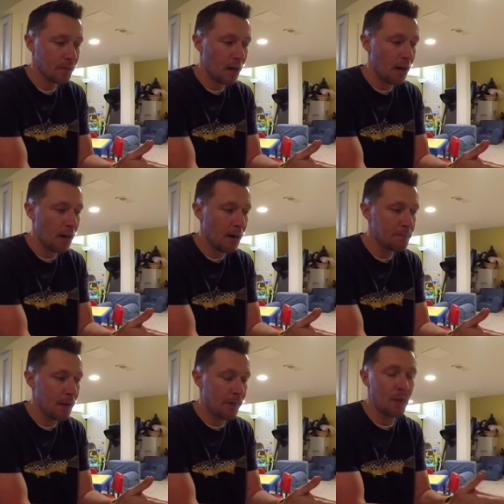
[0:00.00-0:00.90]

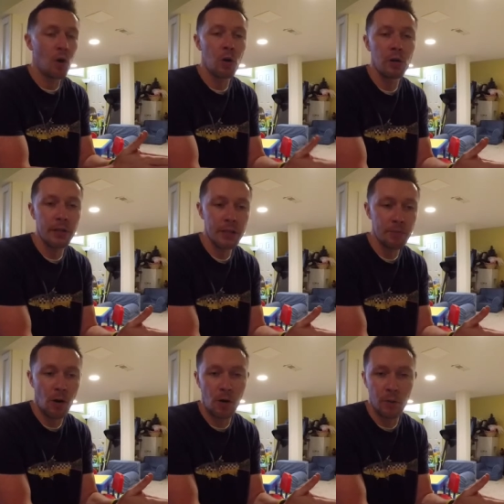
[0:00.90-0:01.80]
um, at the
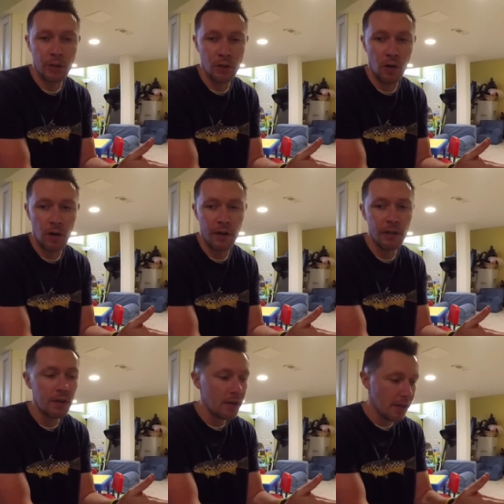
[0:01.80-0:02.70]
earliest part where
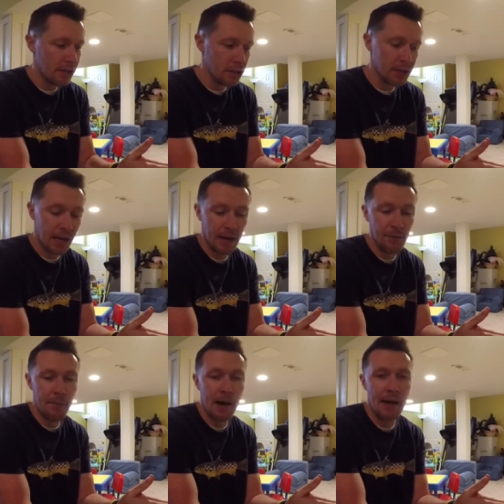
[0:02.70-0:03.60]
dawn is just kind of
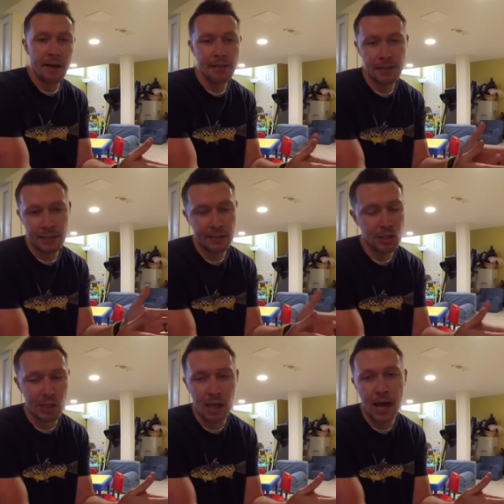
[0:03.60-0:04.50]
upon us and in
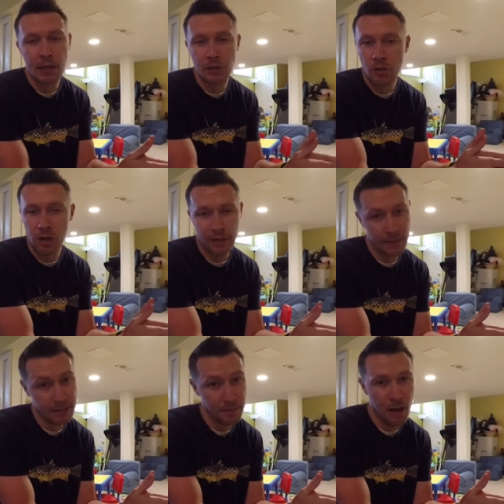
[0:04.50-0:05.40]
july you're talking
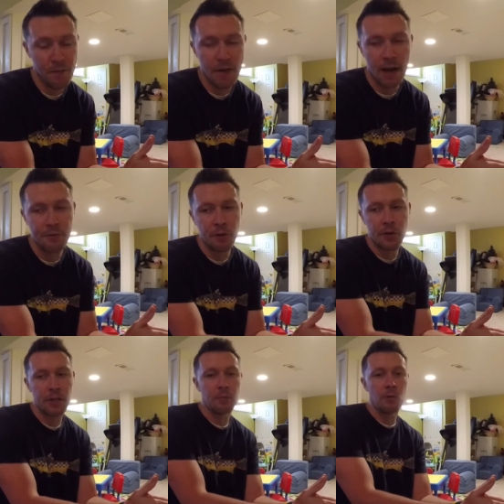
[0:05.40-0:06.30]
that's about
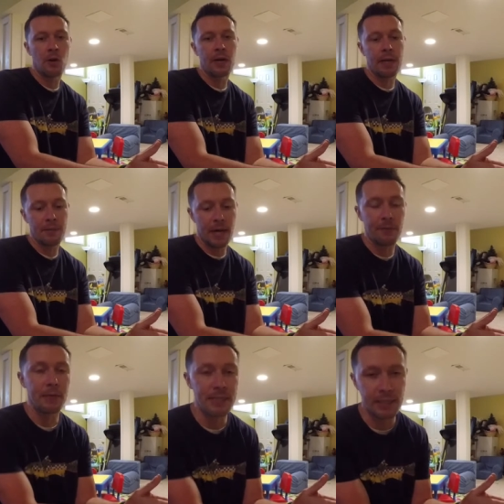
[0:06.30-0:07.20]
5.30 in the morning i mean i
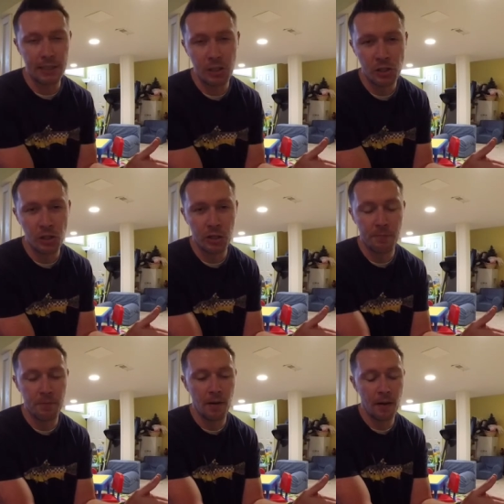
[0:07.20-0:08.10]
recently just took
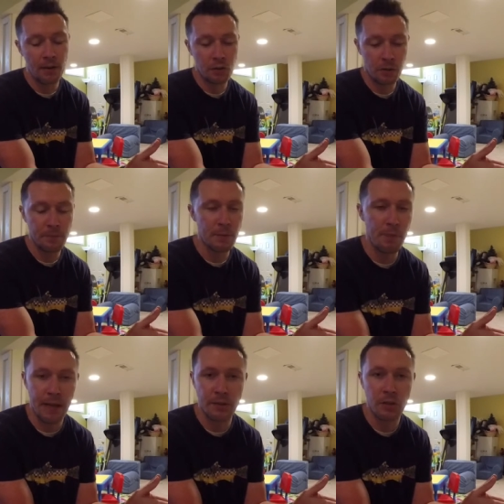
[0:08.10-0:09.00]
a uh, trip to
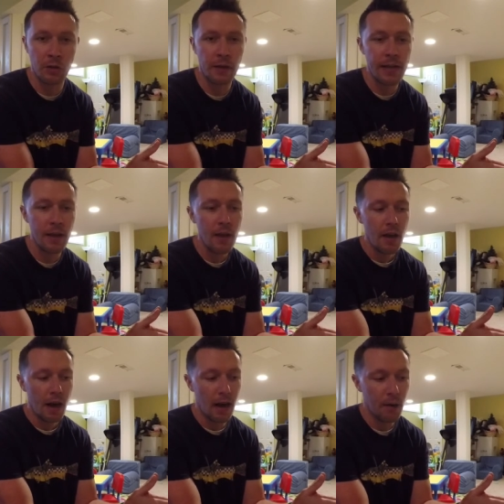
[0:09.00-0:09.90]
Penns Creek
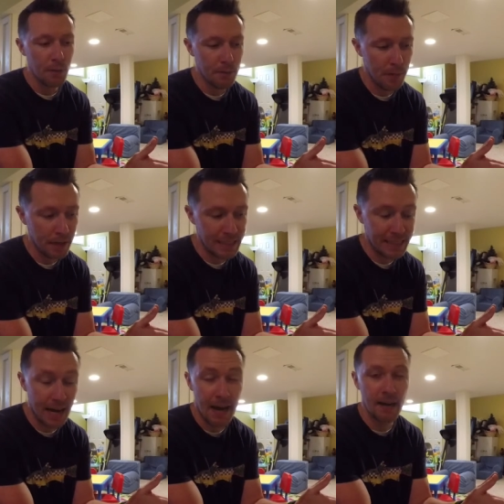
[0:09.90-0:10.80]
uh, with a buddy
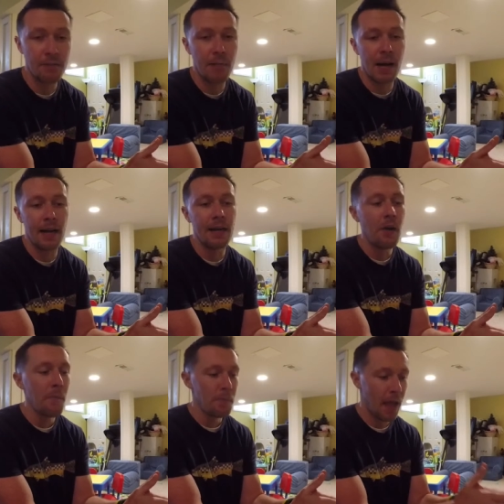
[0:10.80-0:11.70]
scott of mine
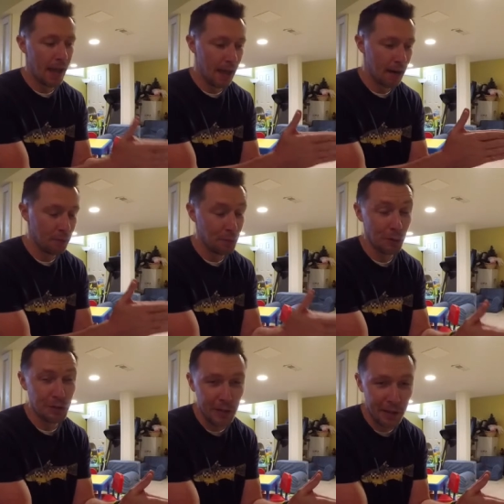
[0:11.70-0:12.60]
and
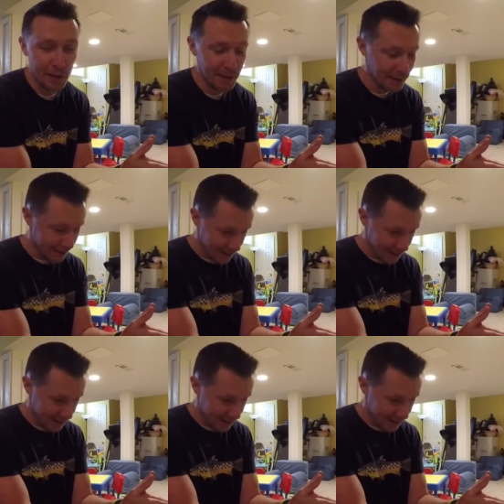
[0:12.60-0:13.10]
unfortunately the